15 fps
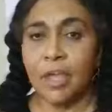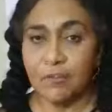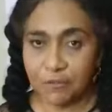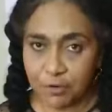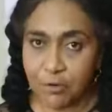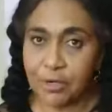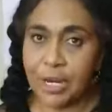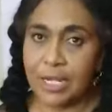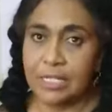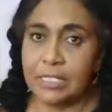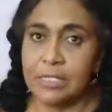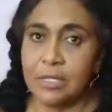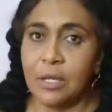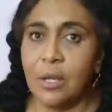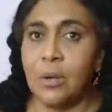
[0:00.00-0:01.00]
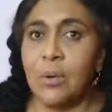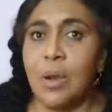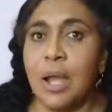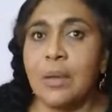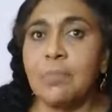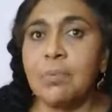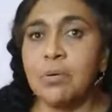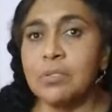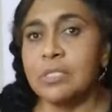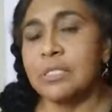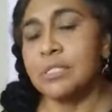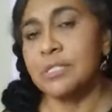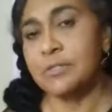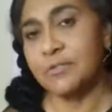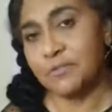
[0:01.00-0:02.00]
A few nights ago, I
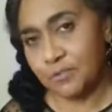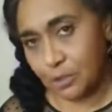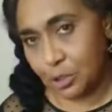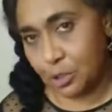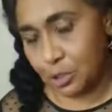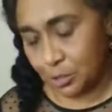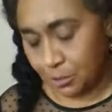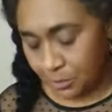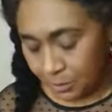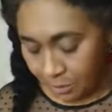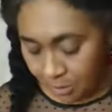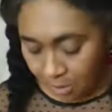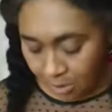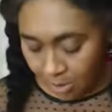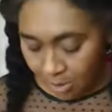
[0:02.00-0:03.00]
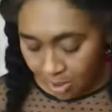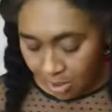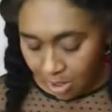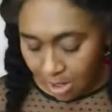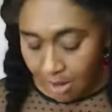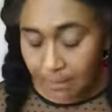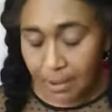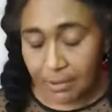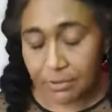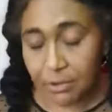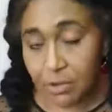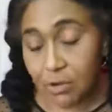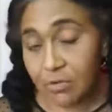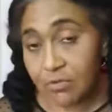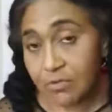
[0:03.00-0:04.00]
posted a video about the
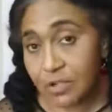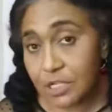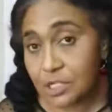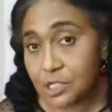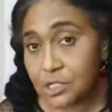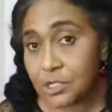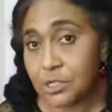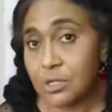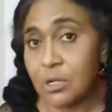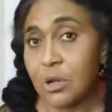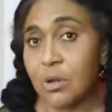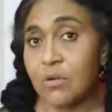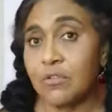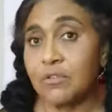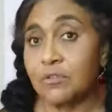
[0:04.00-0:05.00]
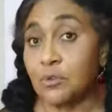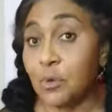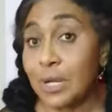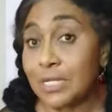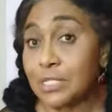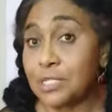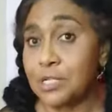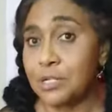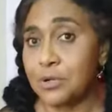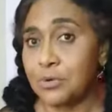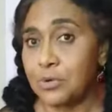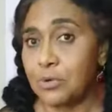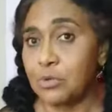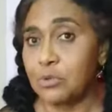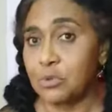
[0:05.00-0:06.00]
conviction of
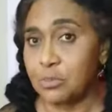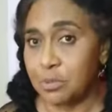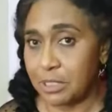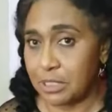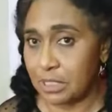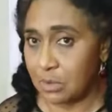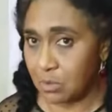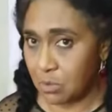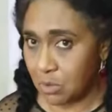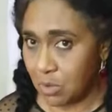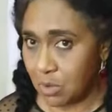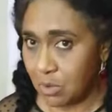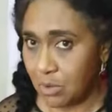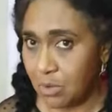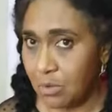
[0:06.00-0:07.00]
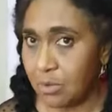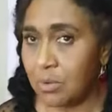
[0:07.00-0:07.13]
20-year-old Peter Walker.